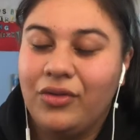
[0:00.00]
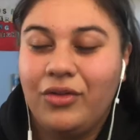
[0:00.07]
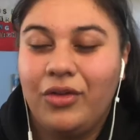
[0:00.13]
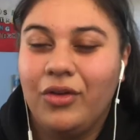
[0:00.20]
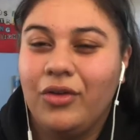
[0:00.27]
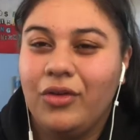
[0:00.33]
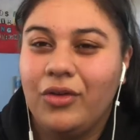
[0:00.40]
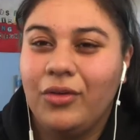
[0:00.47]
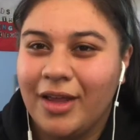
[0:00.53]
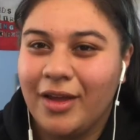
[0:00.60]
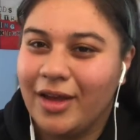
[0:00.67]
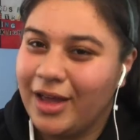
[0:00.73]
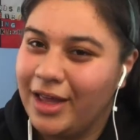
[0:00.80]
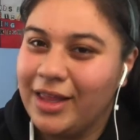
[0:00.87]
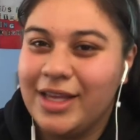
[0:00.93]
Two,
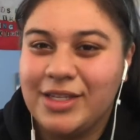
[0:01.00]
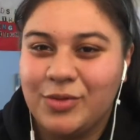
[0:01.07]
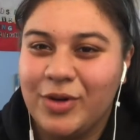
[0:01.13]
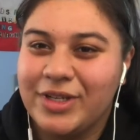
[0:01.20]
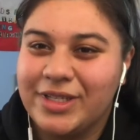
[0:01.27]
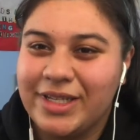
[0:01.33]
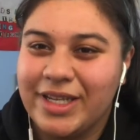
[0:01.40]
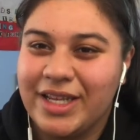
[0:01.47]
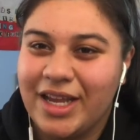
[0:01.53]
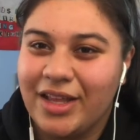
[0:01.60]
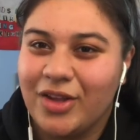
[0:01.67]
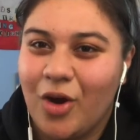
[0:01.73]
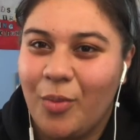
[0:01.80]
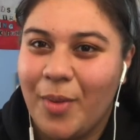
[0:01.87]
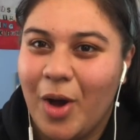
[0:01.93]
at least we're in Sydney and
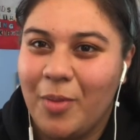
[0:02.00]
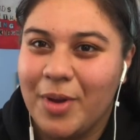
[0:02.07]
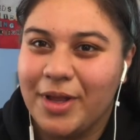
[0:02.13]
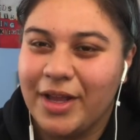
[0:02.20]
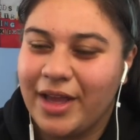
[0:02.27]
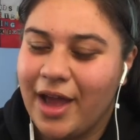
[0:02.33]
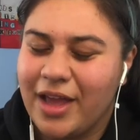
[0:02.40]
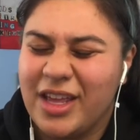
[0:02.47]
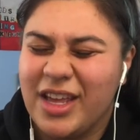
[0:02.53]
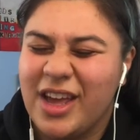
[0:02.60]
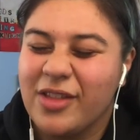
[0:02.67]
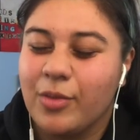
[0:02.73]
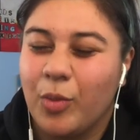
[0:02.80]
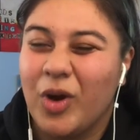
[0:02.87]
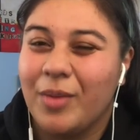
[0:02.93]
not Melbourne, okay? You get
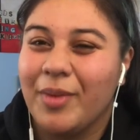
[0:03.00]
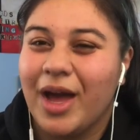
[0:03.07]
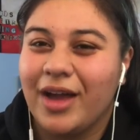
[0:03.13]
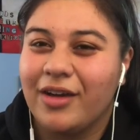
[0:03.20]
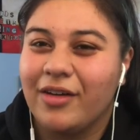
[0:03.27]
the point back, all